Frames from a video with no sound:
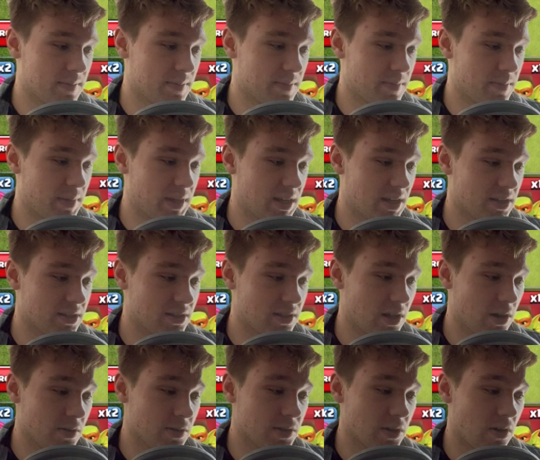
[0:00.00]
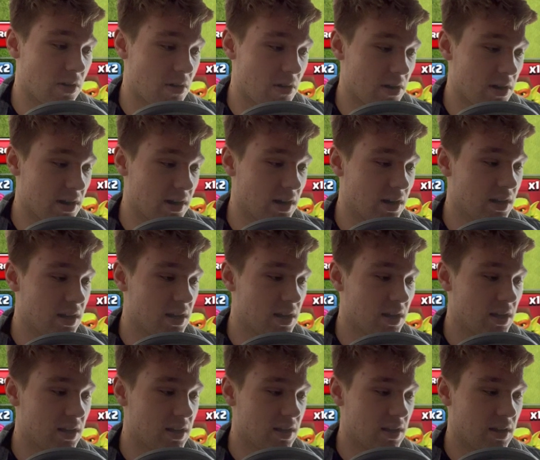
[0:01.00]
because those are
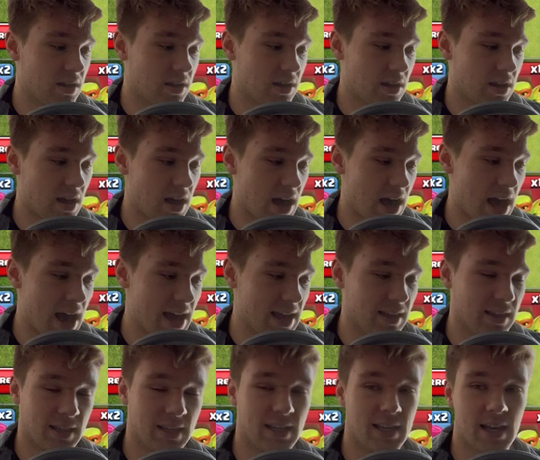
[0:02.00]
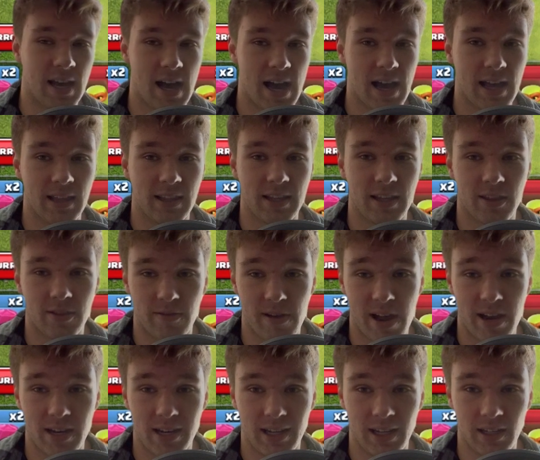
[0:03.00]
highly
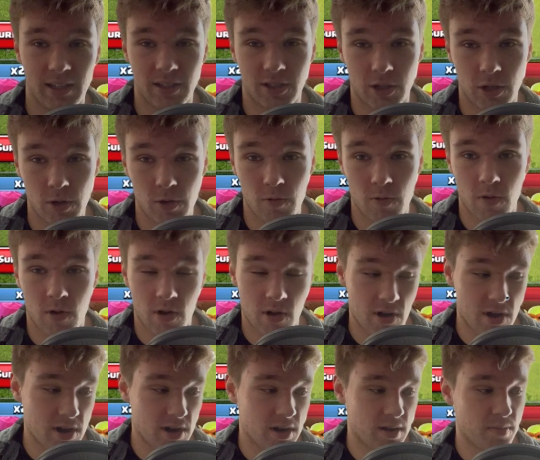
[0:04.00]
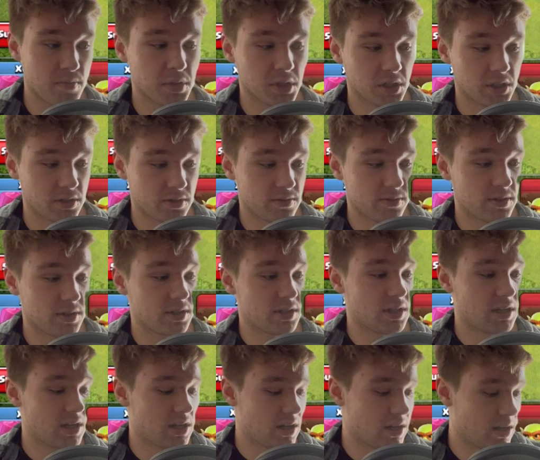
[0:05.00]
threatening to our balloons.
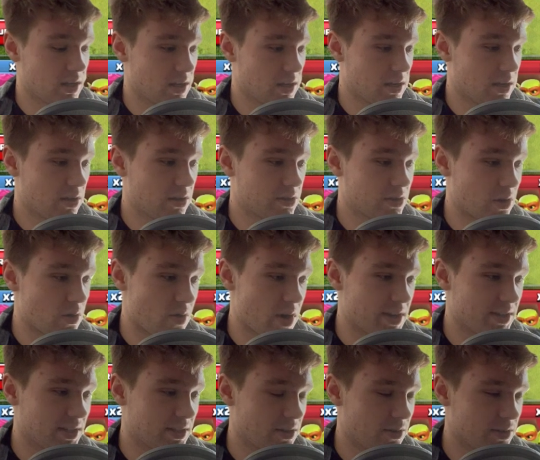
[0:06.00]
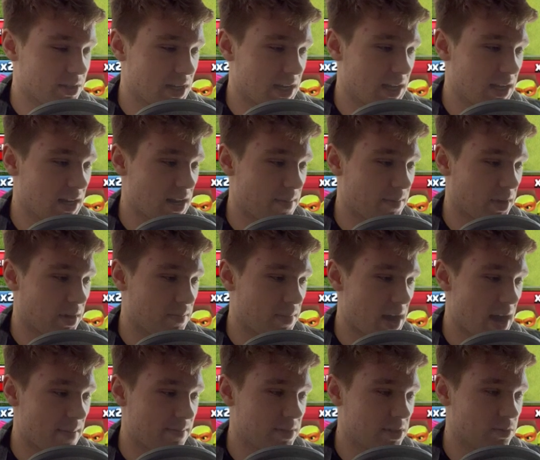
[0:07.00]
So I send those in. I'm going to
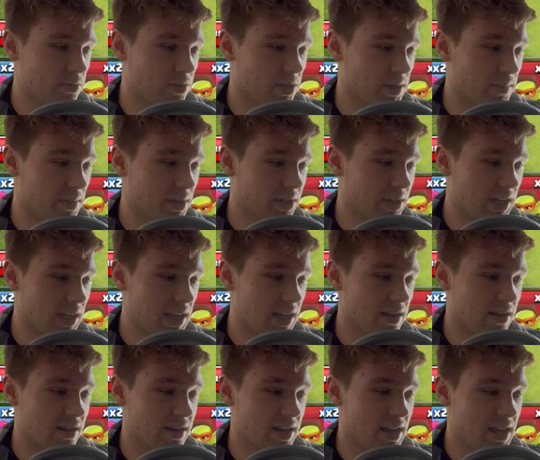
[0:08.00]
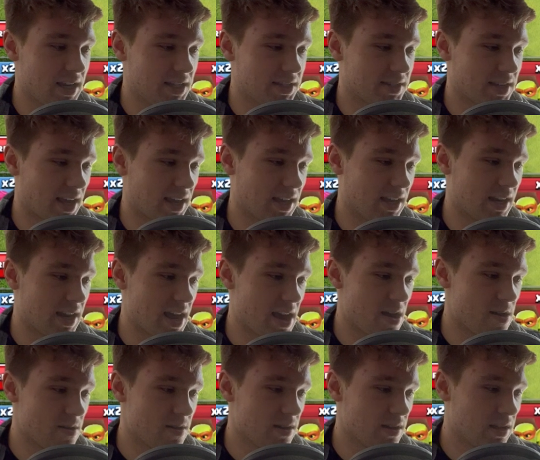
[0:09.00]
pop this Warden ability here any second
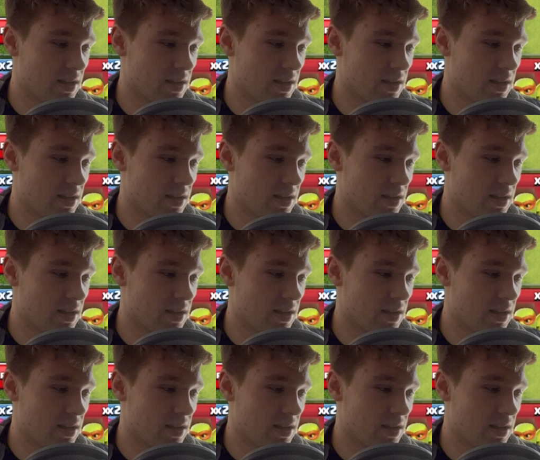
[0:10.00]
now.